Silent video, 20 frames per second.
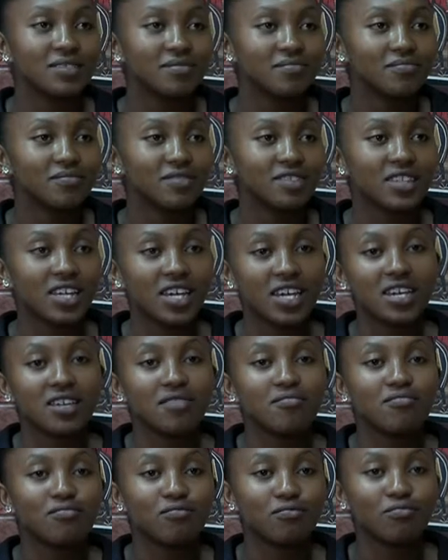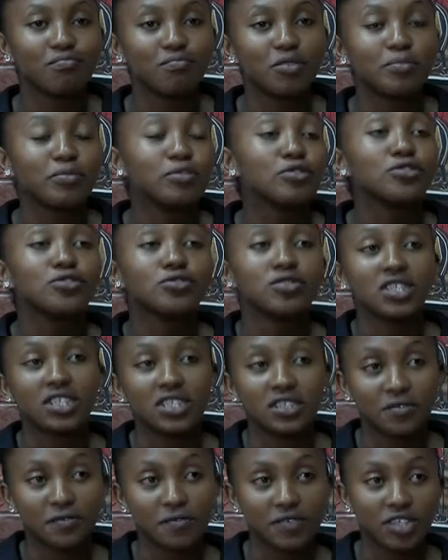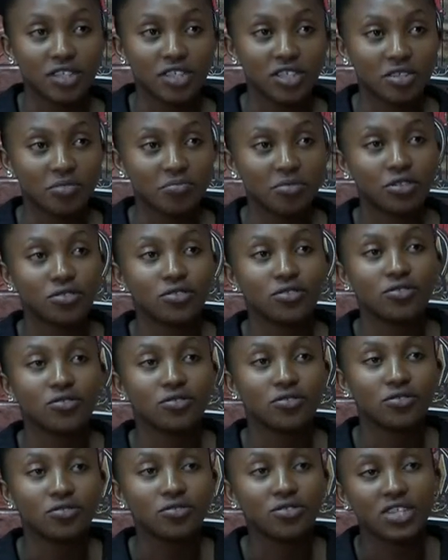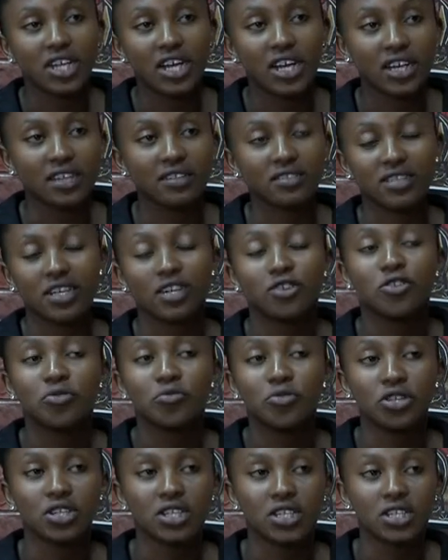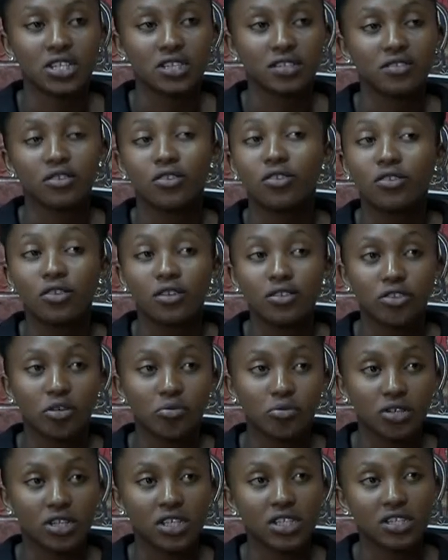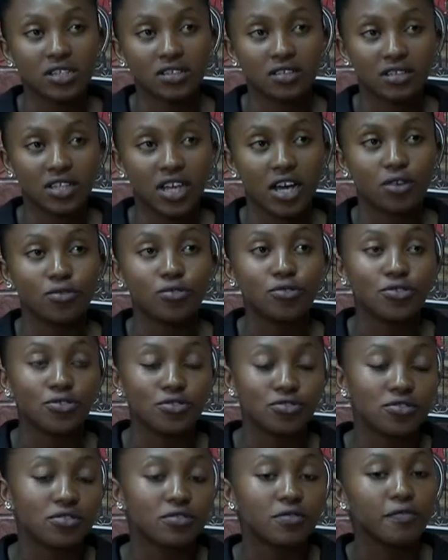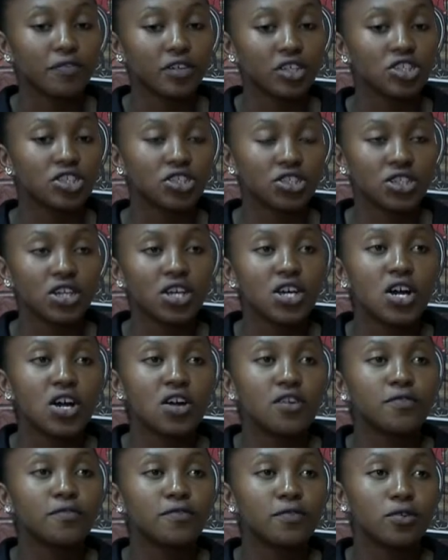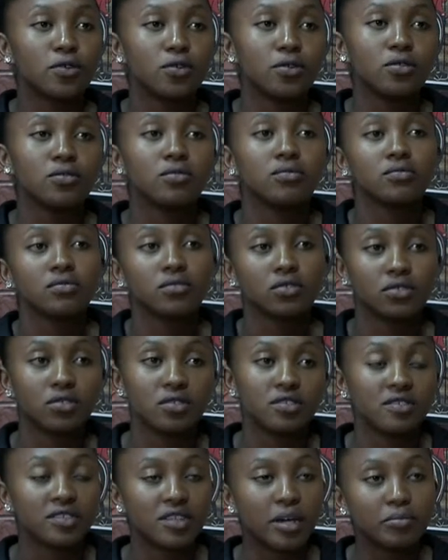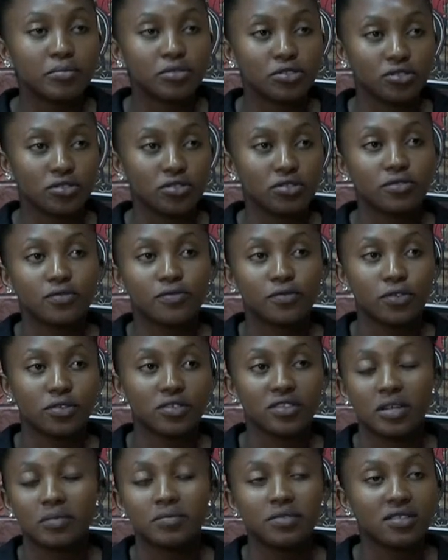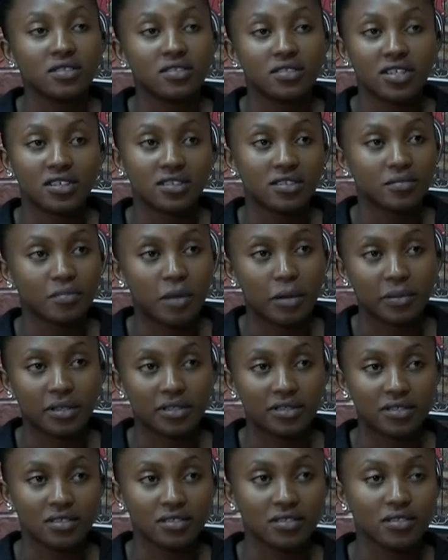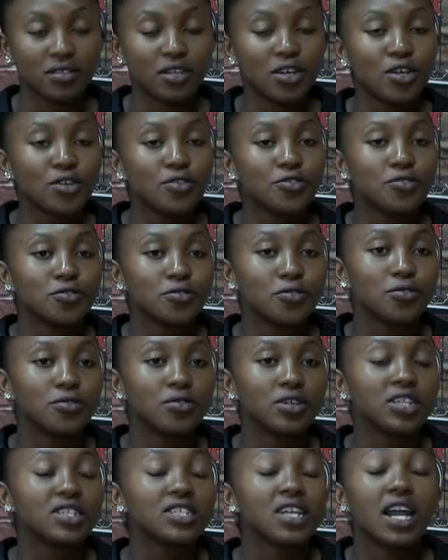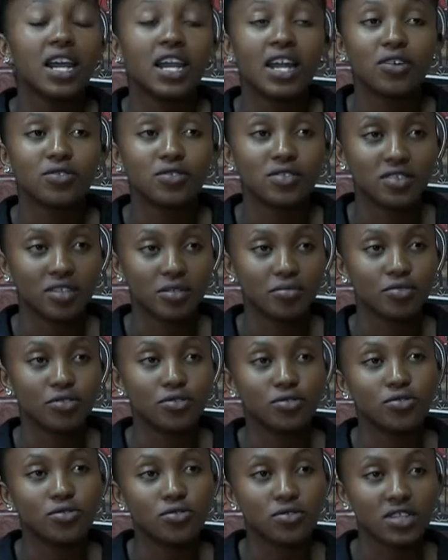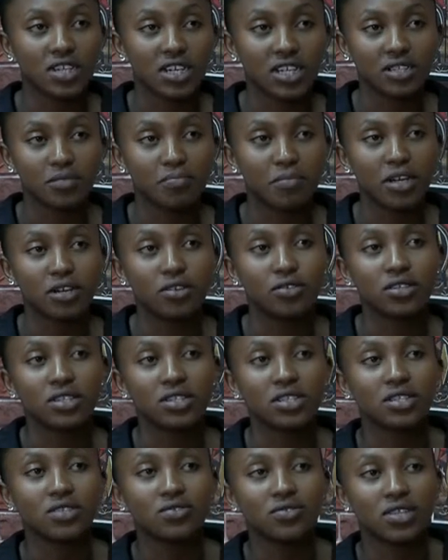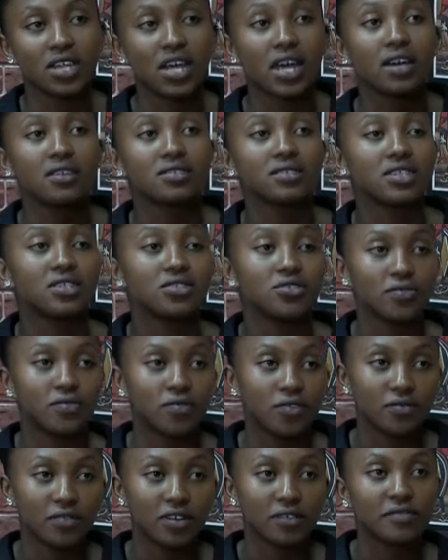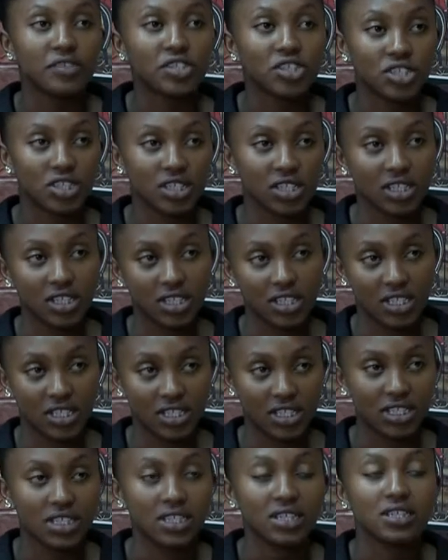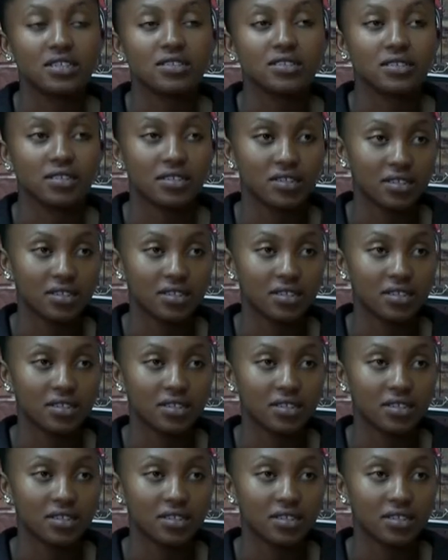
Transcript: say people shouldn't fish, because you do realize there are communities, local communities, there who use fish for consumption, for subsistence purposes. So it allows them to do that, but not to the extent of overfishing. Yes.